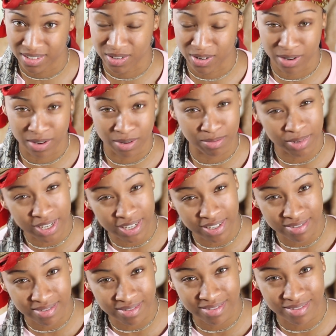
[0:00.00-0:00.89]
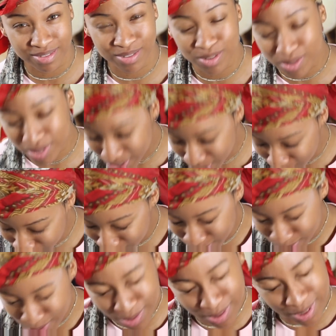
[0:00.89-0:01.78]
You know what I mean? Do you see
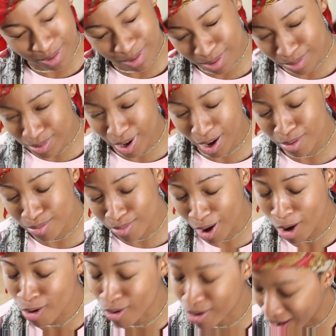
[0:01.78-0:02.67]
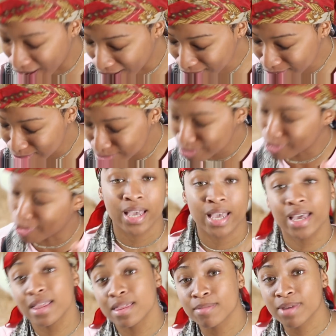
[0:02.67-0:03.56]
what I'm talking about? Okay.
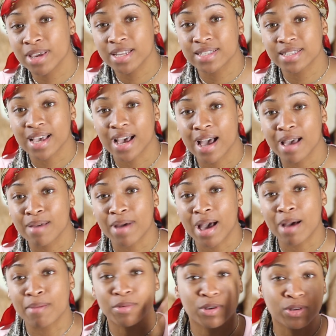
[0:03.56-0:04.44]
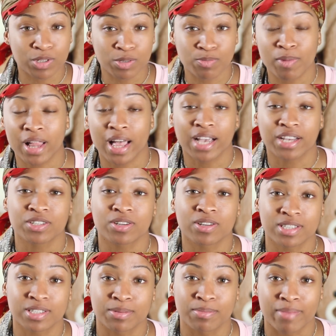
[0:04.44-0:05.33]
In the meantime, I'm gonna go splash
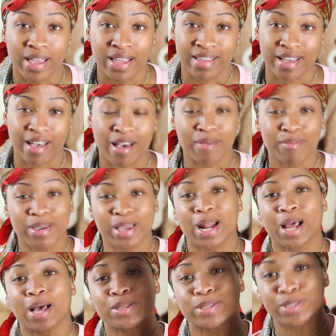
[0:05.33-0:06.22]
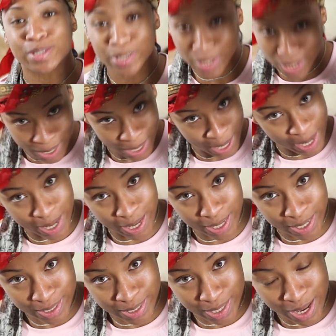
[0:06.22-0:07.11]
on some makeup, and I'll see you
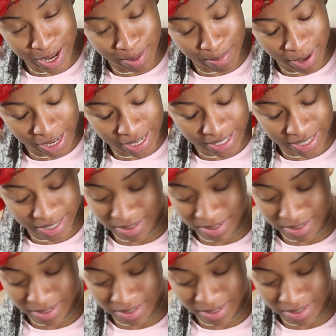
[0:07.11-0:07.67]
guys in a bit.